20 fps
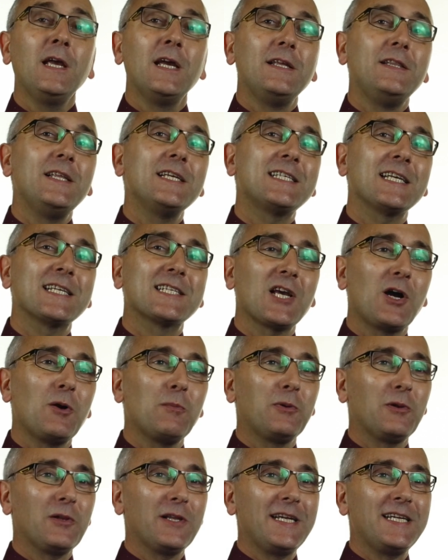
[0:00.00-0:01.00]
In this
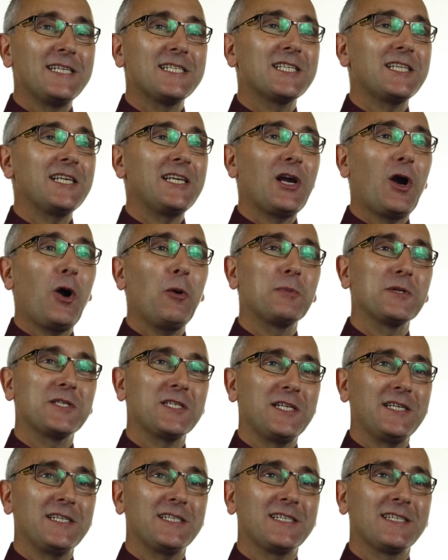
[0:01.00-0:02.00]
example, it's the
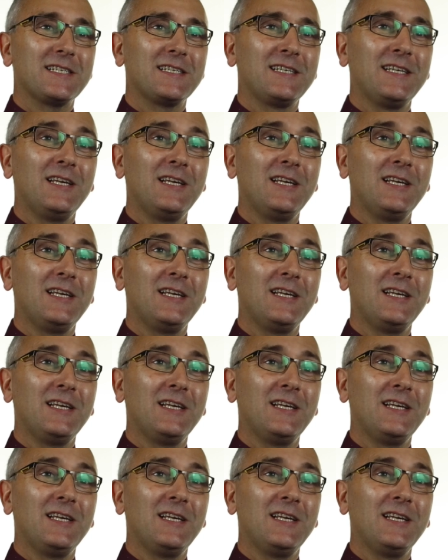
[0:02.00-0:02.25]
opposite.